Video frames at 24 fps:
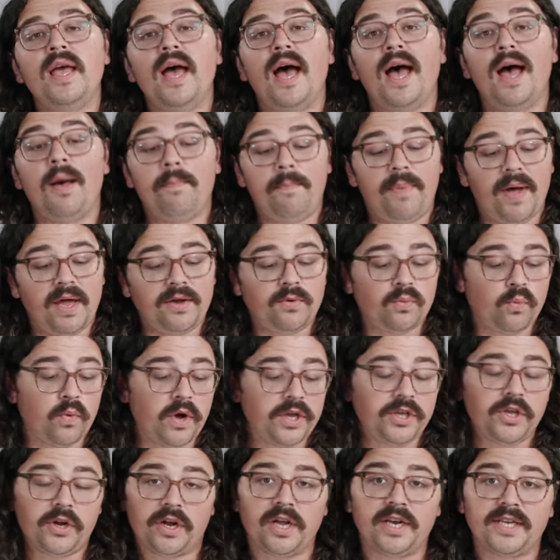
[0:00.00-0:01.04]
but
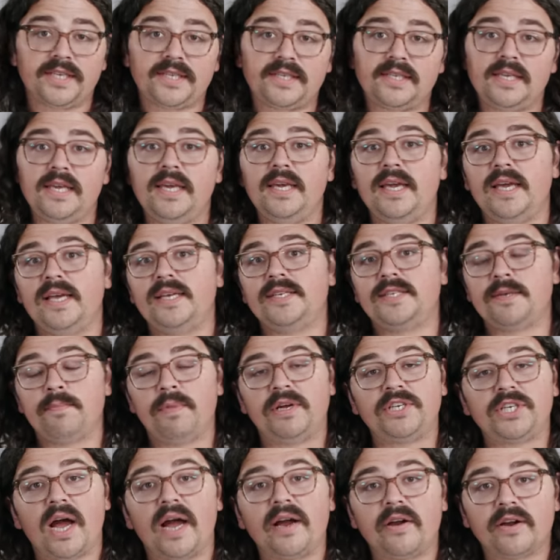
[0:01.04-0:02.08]
what you're going to see is a
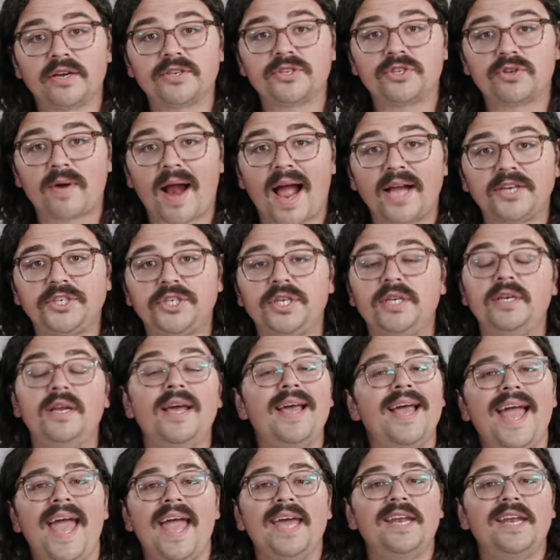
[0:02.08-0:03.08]
much higher extraction,